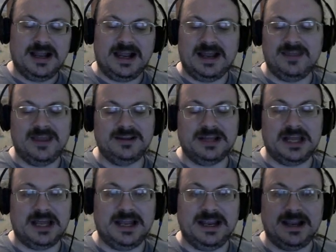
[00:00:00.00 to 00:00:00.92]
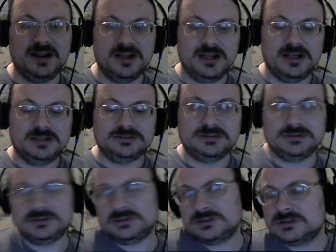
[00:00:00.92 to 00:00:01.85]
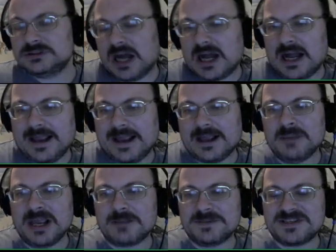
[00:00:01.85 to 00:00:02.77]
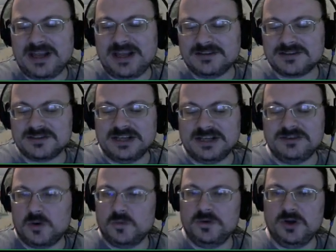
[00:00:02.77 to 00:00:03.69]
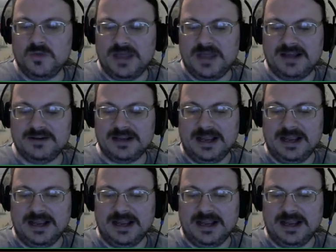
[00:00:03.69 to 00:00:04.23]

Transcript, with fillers: And then, like, I can make mistakes because I don't know that.